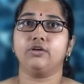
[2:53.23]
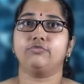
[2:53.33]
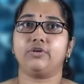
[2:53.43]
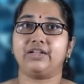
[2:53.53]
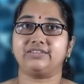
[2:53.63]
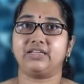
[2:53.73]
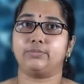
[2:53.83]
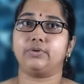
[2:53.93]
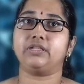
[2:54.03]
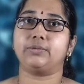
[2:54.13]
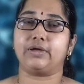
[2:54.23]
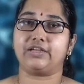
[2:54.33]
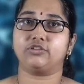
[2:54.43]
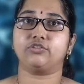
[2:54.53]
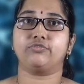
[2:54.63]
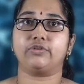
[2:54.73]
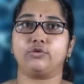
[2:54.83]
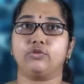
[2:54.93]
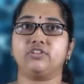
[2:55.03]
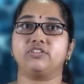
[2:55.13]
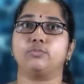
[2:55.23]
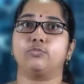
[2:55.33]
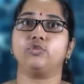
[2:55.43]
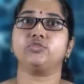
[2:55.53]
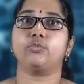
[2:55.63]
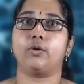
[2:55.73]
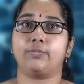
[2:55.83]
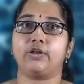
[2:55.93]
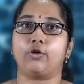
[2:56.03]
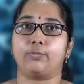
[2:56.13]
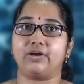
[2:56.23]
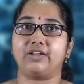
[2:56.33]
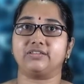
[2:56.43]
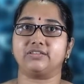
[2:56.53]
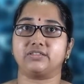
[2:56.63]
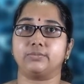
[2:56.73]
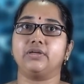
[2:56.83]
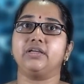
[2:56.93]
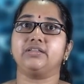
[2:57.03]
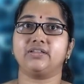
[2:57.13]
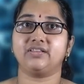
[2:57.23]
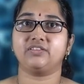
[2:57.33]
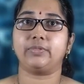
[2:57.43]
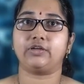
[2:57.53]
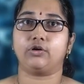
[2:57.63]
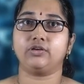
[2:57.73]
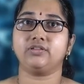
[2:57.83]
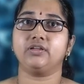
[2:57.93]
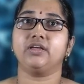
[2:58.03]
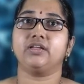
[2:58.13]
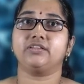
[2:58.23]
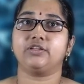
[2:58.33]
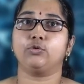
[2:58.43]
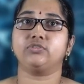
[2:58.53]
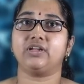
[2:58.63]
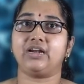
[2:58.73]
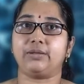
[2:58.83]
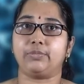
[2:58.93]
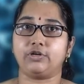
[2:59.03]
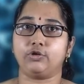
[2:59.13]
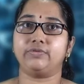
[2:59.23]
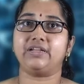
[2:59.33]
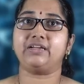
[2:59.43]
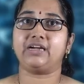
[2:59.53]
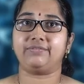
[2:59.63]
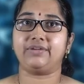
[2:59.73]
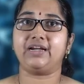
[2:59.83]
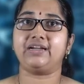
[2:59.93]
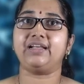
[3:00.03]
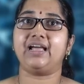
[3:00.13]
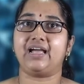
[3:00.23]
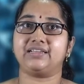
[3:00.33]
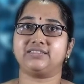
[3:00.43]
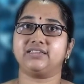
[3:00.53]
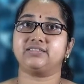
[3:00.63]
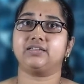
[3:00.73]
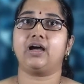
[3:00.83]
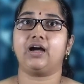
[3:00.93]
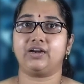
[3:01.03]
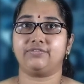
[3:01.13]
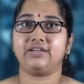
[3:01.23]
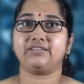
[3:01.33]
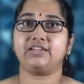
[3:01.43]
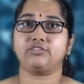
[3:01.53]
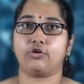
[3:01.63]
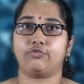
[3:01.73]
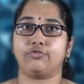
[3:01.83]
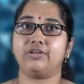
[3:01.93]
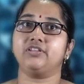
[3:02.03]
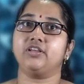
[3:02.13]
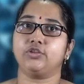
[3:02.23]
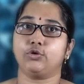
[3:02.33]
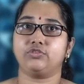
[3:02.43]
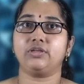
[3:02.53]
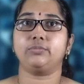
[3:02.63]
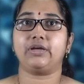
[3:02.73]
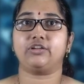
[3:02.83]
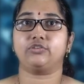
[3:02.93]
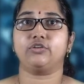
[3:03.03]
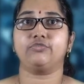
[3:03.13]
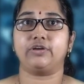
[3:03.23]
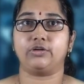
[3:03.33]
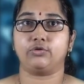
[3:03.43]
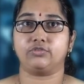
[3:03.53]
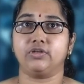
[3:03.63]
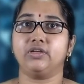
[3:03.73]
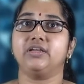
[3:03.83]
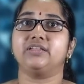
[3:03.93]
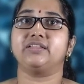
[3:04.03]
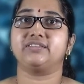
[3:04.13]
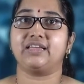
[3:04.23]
For example, the Microsoft Windows is most popular operating system. This is because the user are able to very conveniently access the hardwares and softwares using Microsoft Windows. The